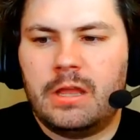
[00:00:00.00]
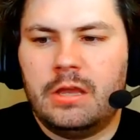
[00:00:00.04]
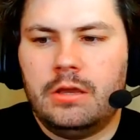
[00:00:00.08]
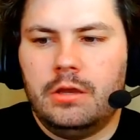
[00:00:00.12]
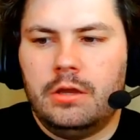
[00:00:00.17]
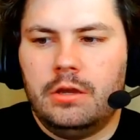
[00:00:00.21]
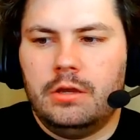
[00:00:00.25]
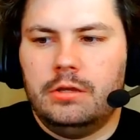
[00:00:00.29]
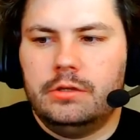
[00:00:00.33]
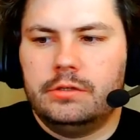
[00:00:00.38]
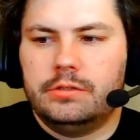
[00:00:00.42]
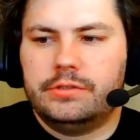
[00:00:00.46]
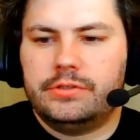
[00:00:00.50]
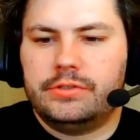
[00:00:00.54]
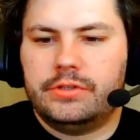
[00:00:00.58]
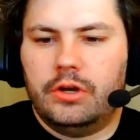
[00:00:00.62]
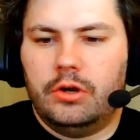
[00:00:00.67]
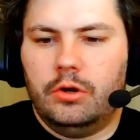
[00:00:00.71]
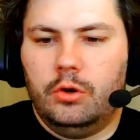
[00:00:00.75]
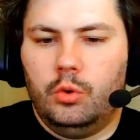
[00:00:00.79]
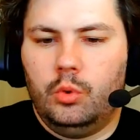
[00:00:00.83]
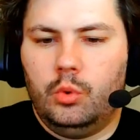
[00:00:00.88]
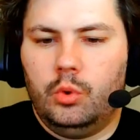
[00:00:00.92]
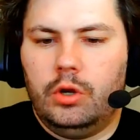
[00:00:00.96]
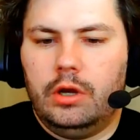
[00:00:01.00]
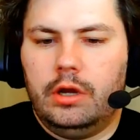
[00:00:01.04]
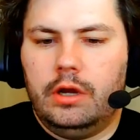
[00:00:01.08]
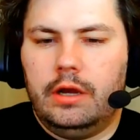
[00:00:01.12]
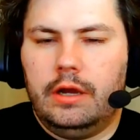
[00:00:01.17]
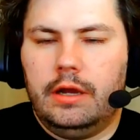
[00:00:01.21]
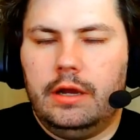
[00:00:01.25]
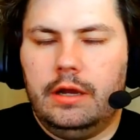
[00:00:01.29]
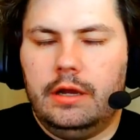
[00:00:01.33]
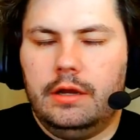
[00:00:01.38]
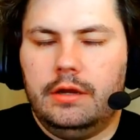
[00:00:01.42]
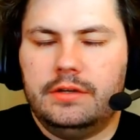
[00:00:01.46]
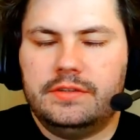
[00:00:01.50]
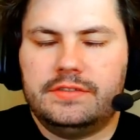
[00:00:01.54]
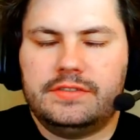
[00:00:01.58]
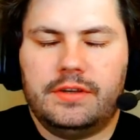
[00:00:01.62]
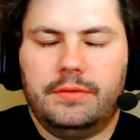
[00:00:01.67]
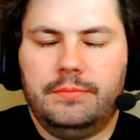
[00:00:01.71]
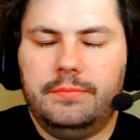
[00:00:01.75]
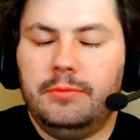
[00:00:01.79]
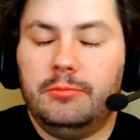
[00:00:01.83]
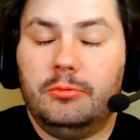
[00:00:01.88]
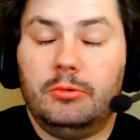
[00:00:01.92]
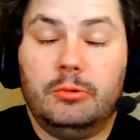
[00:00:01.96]
So some
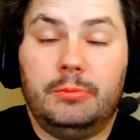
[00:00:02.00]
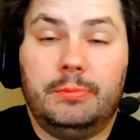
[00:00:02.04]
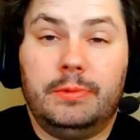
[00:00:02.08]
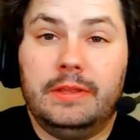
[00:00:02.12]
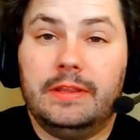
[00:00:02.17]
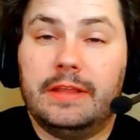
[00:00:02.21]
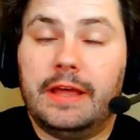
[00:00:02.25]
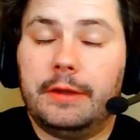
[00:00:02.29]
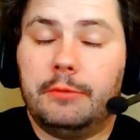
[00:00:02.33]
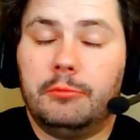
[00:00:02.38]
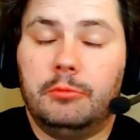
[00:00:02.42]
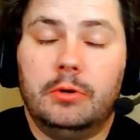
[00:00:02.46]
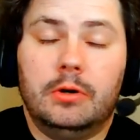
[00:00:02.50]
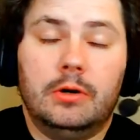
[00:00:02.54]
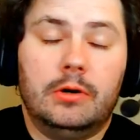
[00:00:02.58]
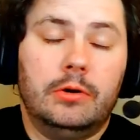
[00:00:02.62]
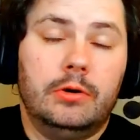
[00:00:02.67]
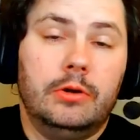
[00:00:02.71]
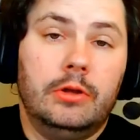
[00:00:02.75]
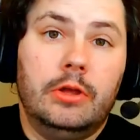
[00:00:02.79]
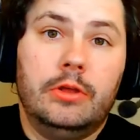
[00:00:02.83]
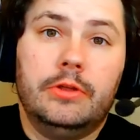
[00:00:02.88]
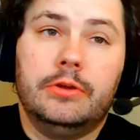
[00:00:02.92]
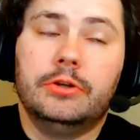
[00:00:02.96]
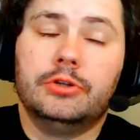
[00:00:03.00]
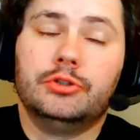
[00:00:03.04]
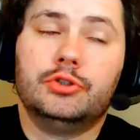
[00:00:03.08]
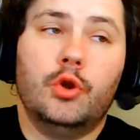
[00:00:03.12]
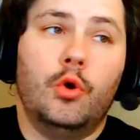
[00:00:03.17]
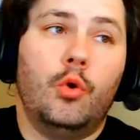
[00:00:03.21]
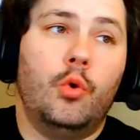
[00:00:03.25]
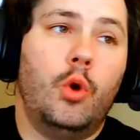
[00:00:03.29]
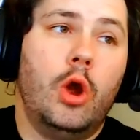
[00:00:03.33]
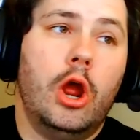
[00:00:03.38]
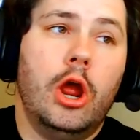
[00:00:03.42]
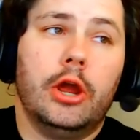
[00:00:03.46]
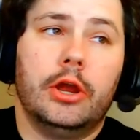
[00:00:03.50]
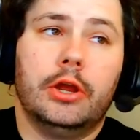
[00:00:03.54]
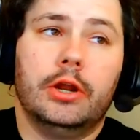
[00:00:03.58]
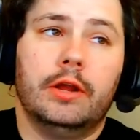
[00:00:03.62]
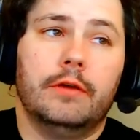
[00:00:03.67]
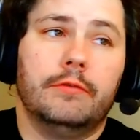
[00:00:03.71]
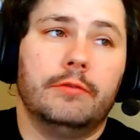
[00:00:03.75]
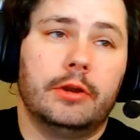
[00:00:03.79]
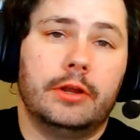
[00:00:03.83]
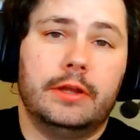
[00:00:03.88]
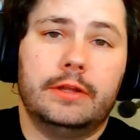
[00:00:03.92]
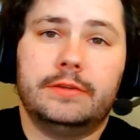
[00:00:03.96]
people will be like, well, there's no way I could ever
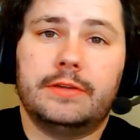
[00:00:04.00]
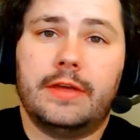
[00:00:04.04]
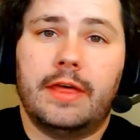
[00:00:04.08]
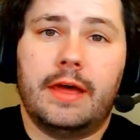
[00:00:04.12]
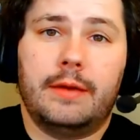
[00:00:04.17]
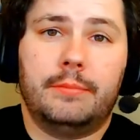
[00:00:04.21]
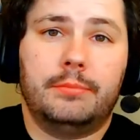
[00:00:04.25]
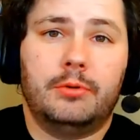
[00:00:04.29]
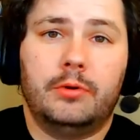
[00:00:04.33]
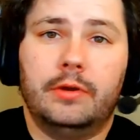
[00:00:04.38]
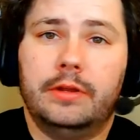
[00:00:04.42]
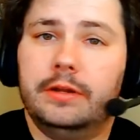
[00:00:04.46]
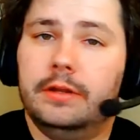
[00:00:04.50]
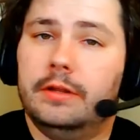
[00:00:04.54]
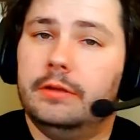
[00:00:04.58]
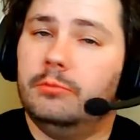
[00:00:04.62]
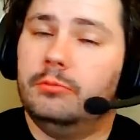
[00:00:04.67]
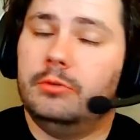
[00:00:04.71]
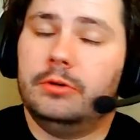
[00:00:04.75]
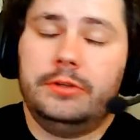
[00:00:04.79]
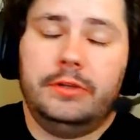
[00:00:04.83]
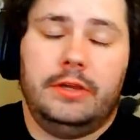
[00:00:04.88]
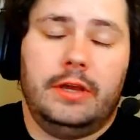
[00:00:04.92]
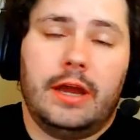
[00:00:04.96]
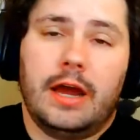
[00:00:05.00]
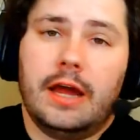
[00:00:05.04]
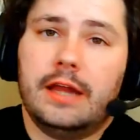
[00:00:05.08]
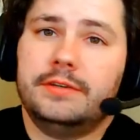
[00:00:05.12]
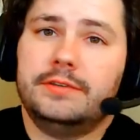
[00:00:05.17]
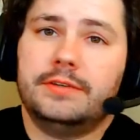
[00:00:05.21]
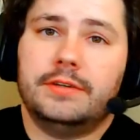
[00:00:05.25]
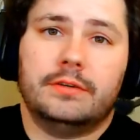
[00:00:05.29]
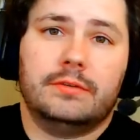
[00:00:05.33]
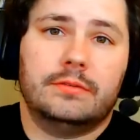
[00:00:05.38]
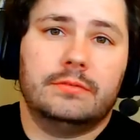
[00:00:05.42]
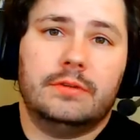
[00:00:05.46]
get to that point. Well, you got to.